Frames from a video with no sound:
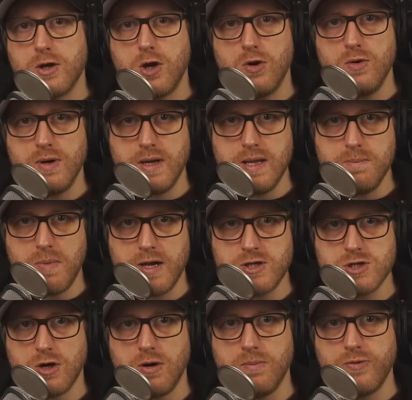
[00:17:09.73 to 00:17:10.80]
Currently, my
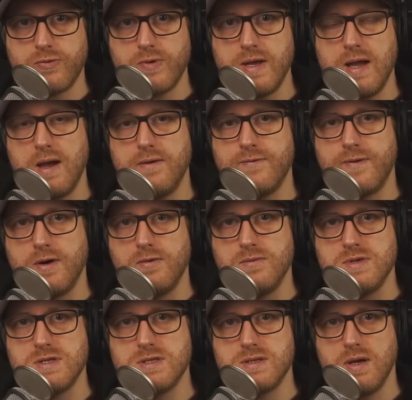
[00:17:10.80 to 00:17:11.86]
top three
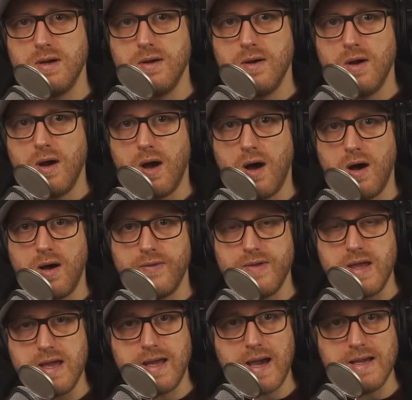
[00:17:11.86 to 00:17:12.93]
headphones are
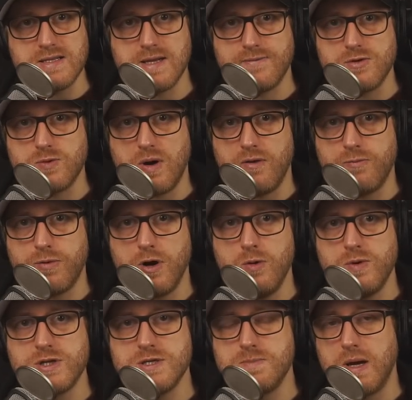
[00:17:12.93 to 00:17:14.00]
the K712 Pro,
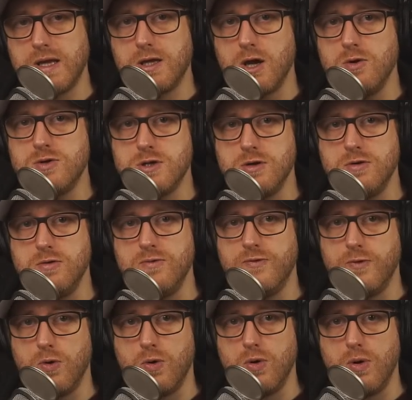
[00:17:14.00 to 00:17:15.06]
which is my go-to
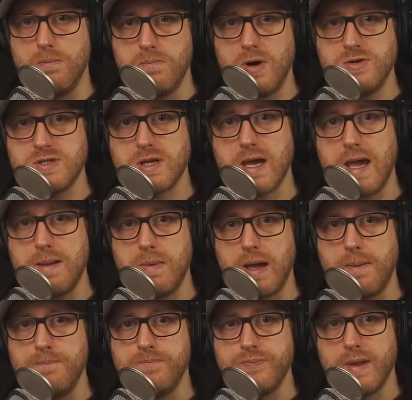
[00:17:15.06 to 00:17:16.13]
for most
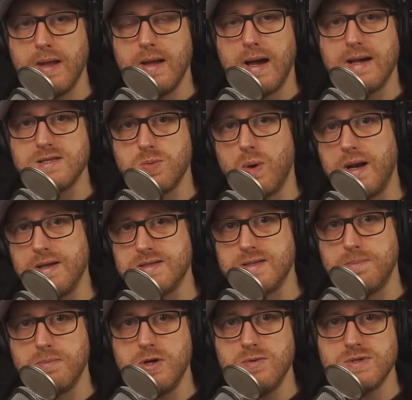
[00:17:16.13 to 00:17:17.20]
gaming, as well as
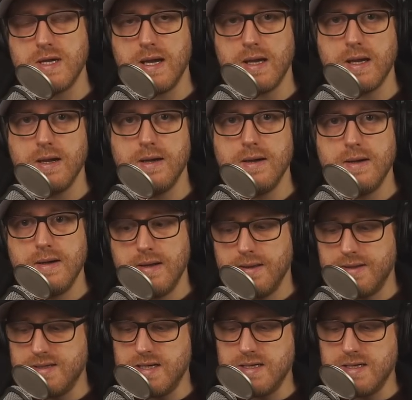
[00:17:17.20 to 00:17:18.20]
some music, the